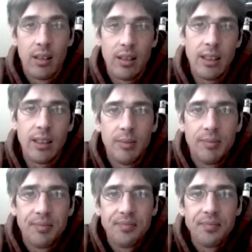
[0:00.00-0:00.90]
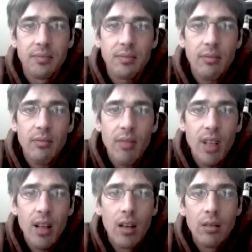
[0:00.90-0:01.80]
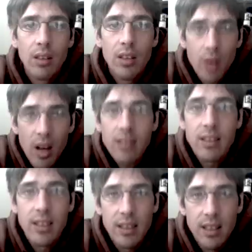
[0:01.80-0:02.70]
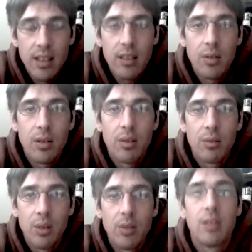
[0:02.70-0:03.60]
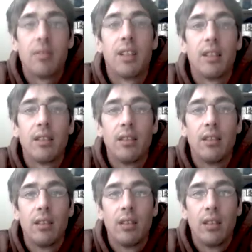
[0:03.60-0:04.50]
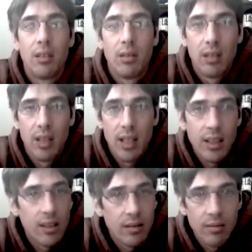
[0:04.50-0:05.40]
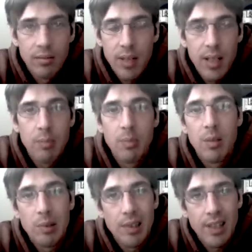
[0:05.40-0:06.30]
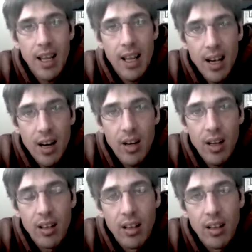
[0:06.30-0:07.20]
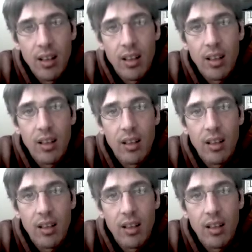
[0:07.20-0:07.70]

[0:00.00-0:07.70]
you know, atrocities. Theodore Roosevelt and many people in that era uh,